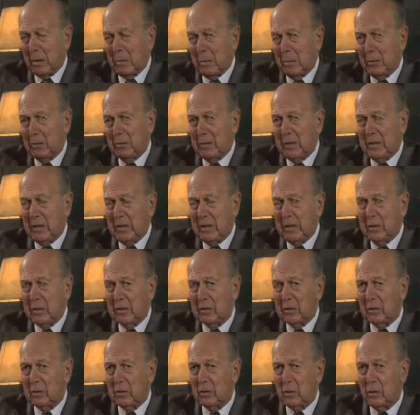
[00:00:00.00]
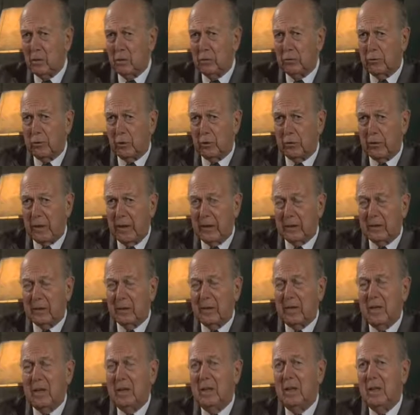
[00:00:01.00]
But they didn't go for
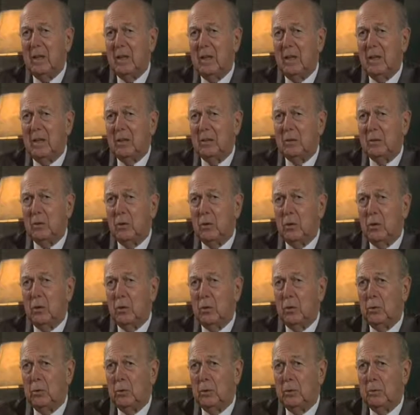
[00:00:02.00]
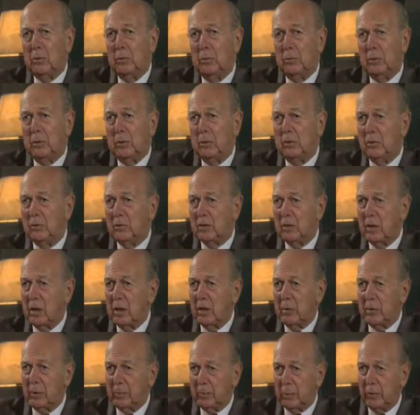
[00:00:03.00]
that. So with
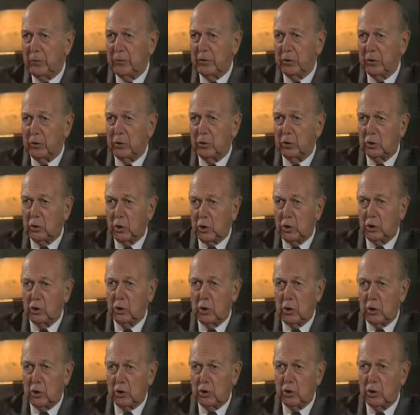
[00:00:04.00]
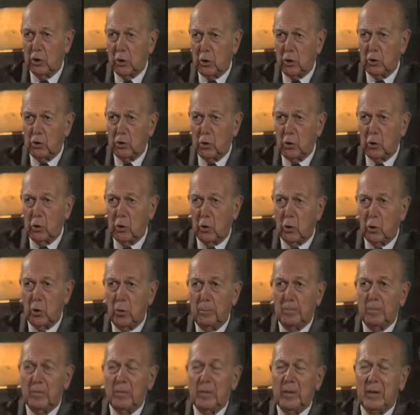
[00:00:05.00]
General Professor Georges
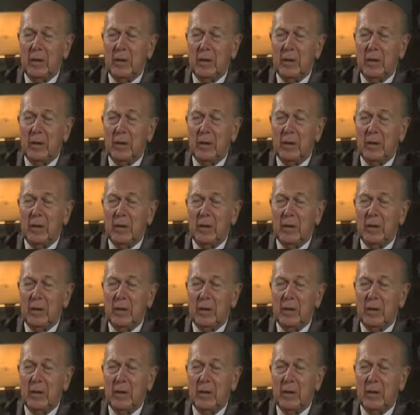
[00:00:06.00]
Doriot,